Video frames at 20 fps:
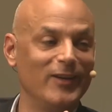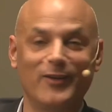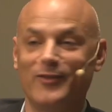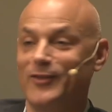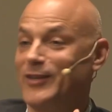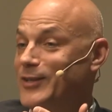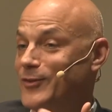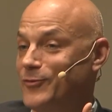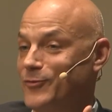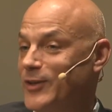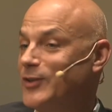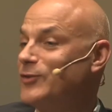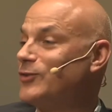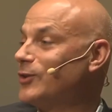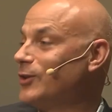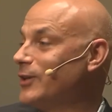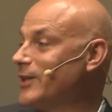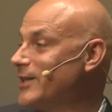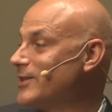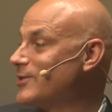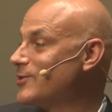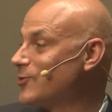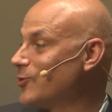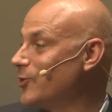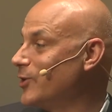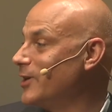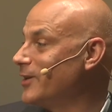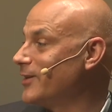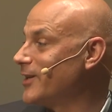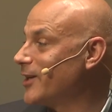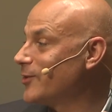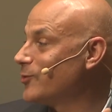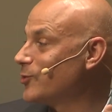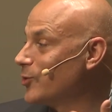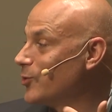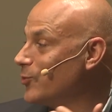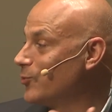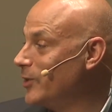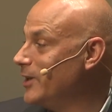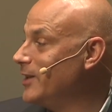the official history that
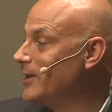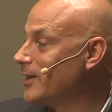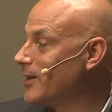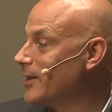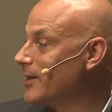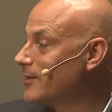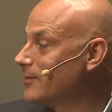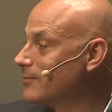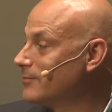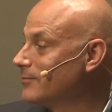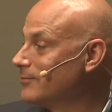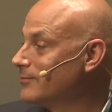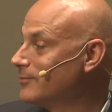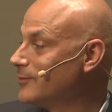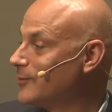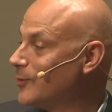you're reading